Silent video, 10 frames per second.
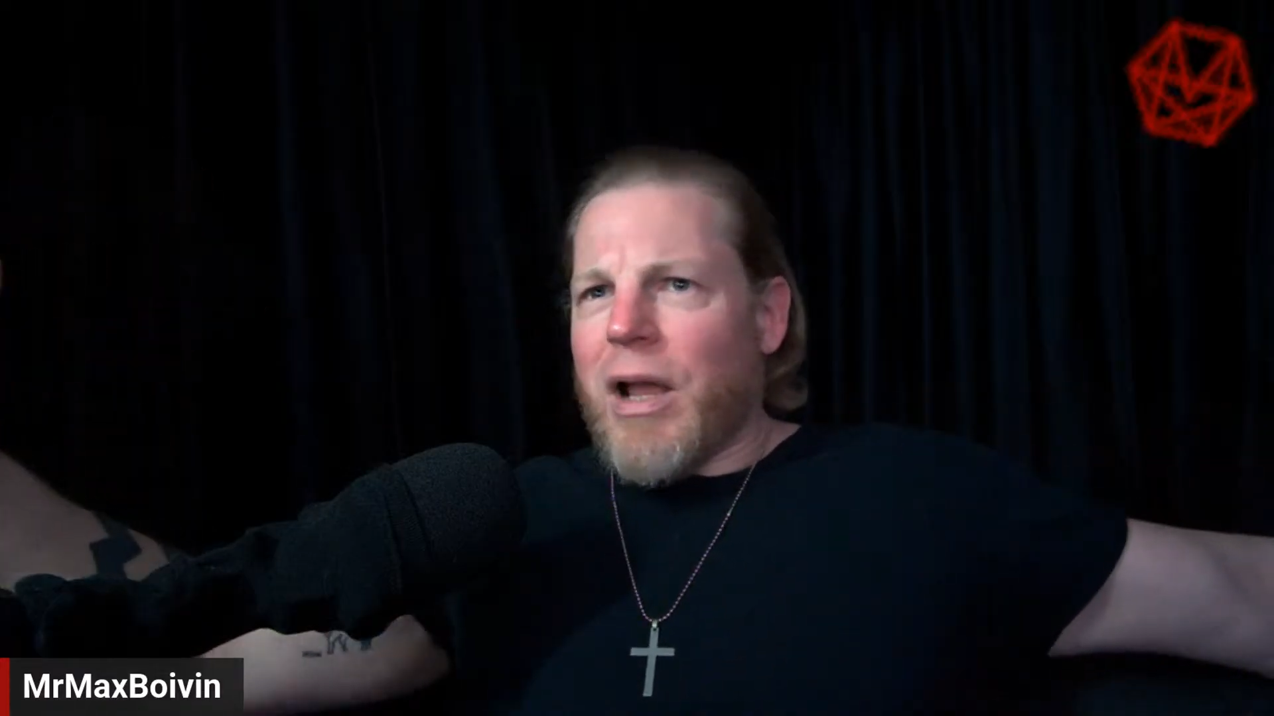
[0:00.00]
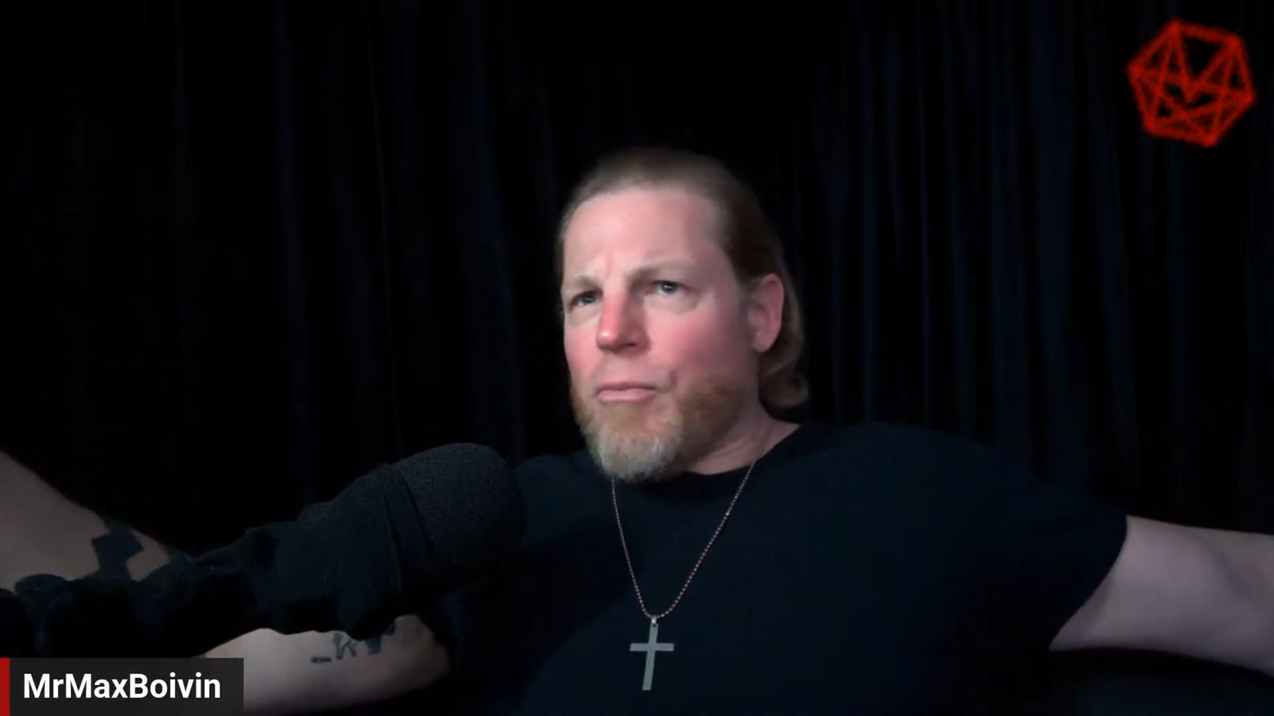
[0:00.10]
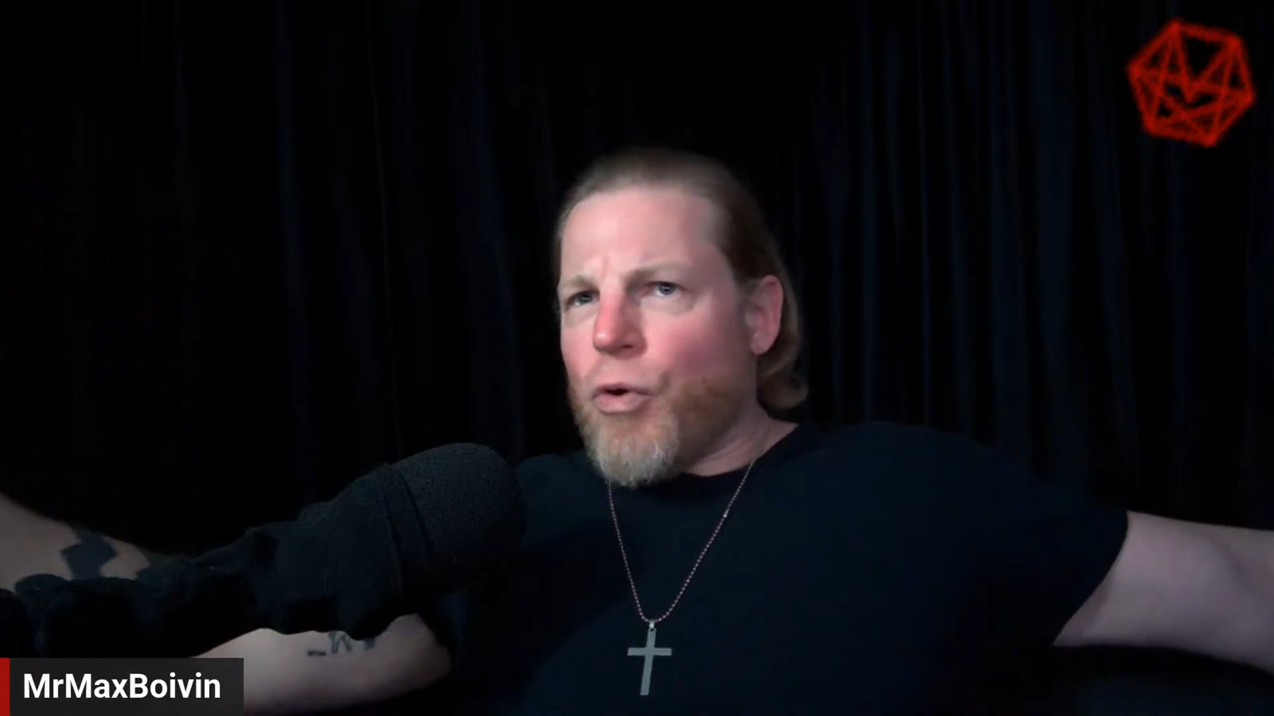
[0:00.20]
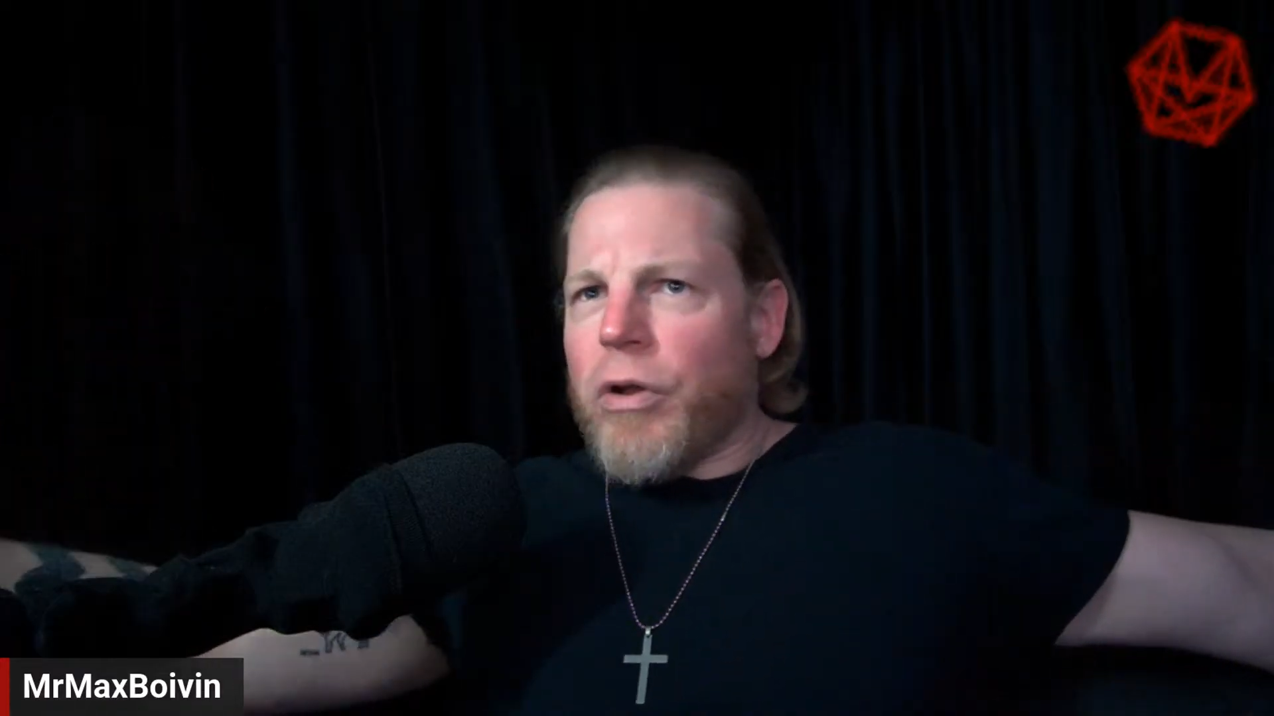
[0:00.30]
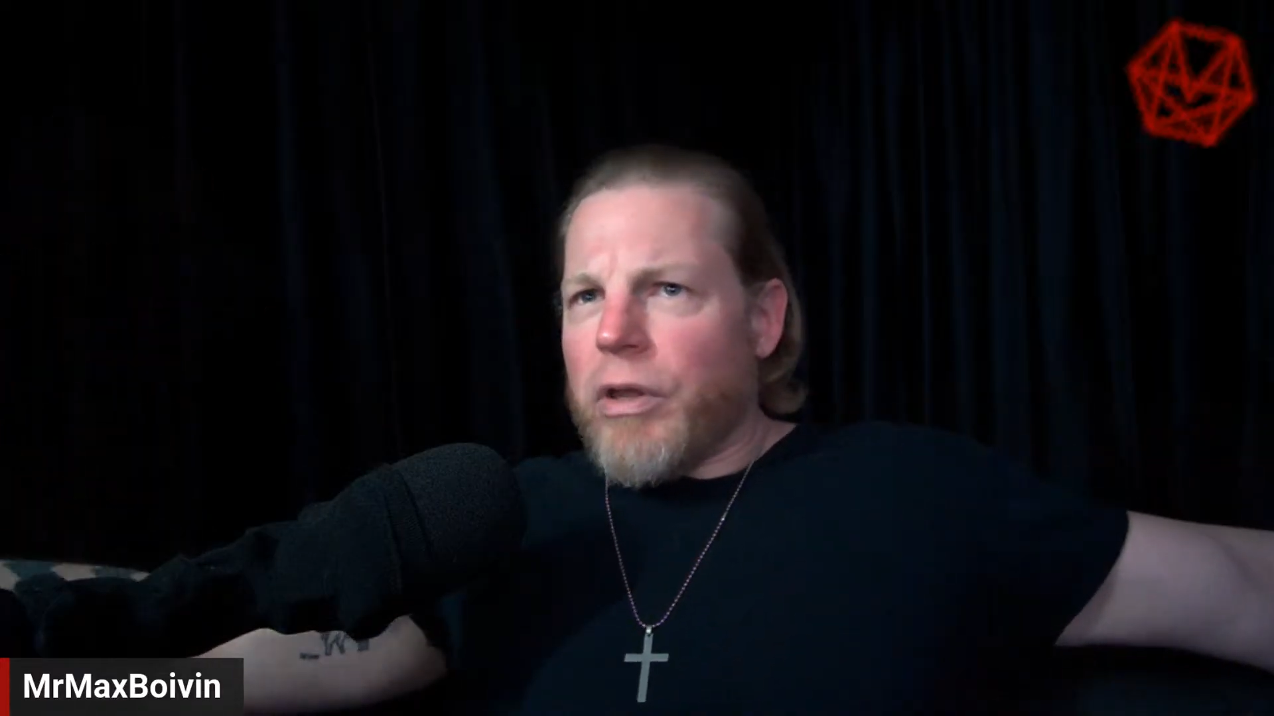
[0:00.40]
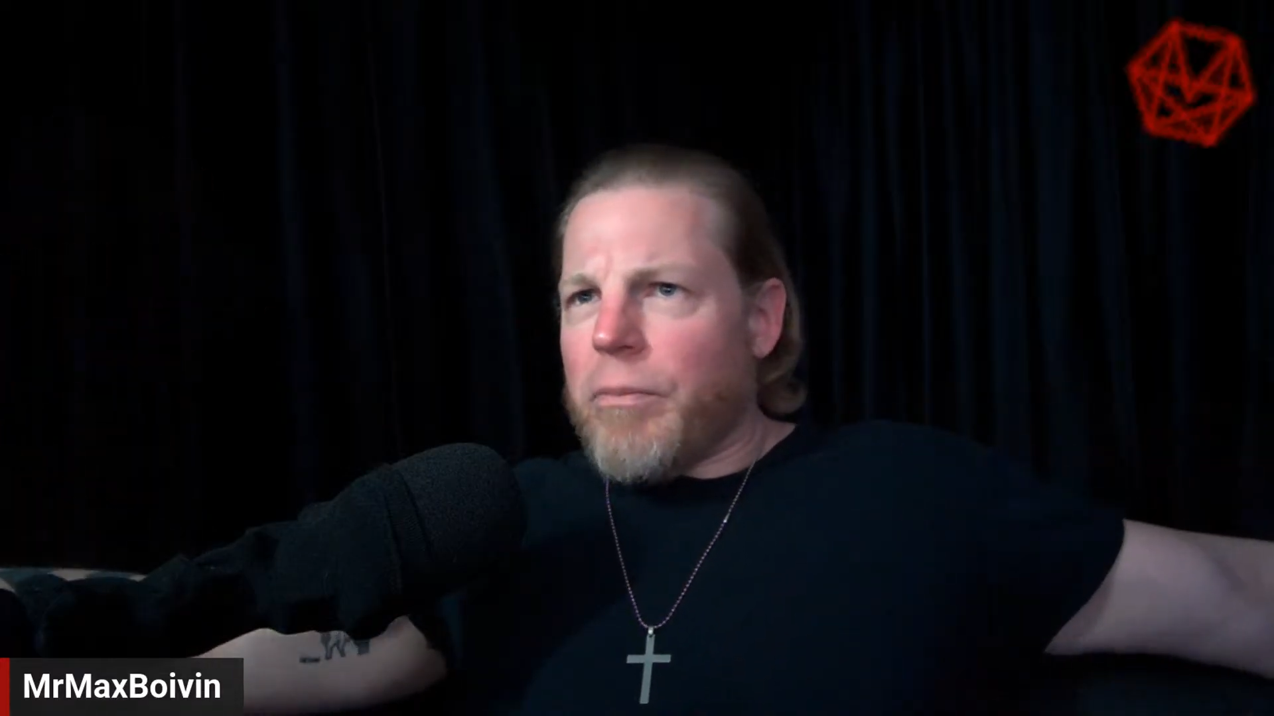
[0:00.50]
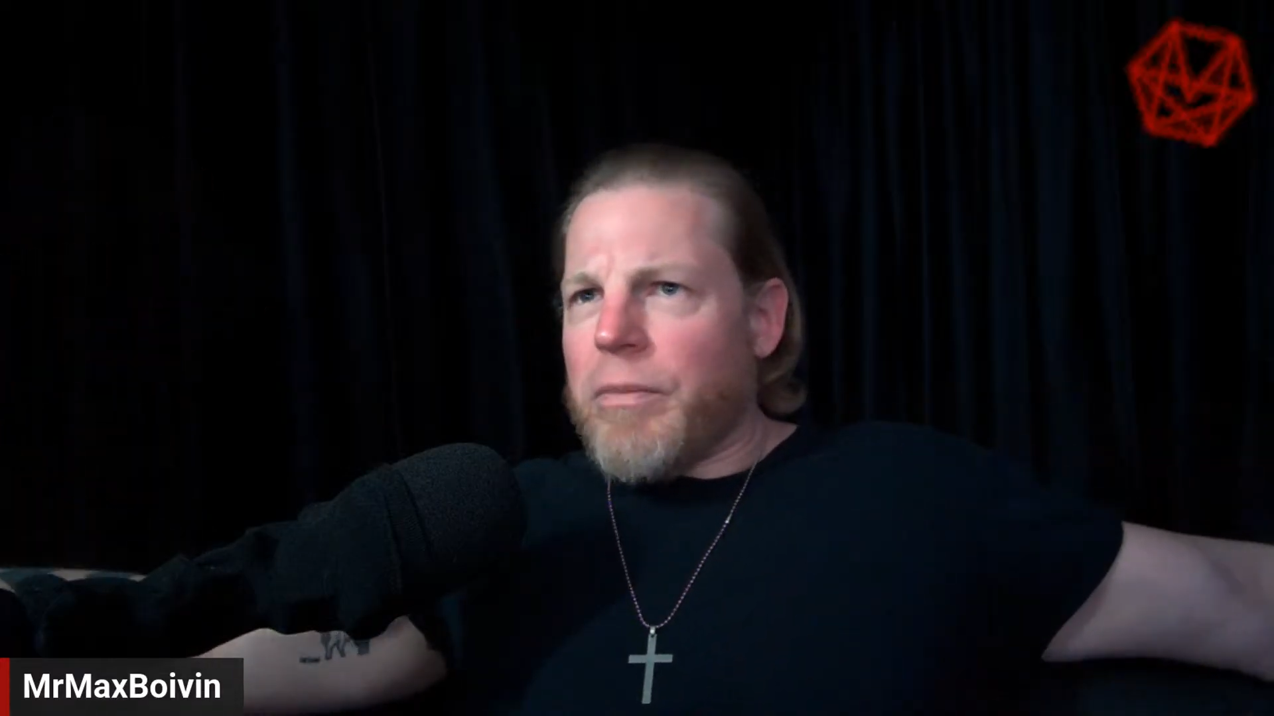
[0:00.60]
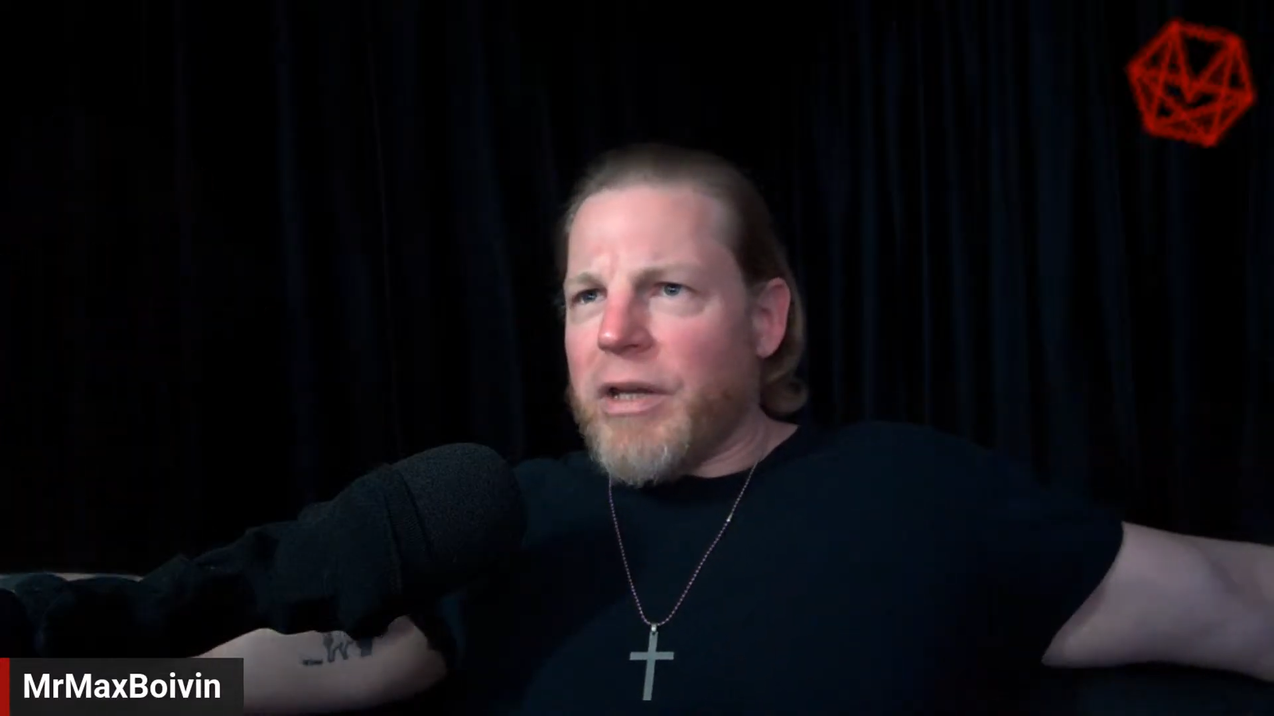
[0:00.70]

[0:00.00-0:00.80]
like, I'm one of them